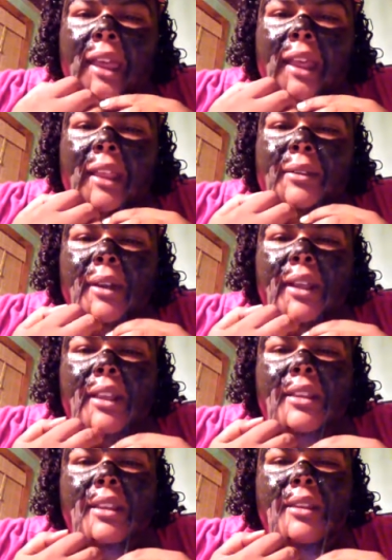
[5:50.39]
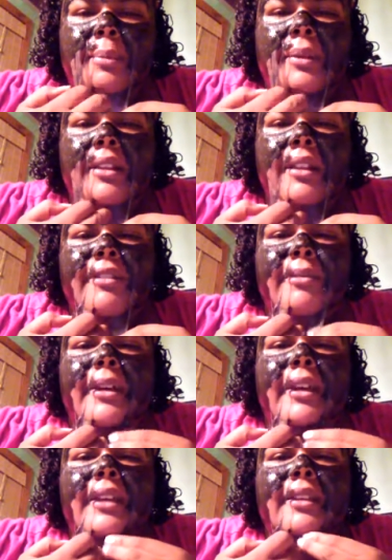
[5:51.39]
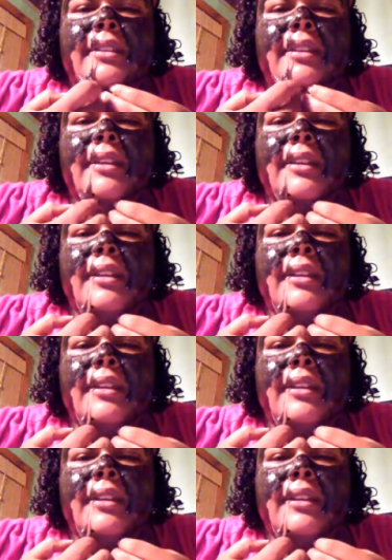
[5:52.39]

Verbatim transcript: That's why I like these peel off masks.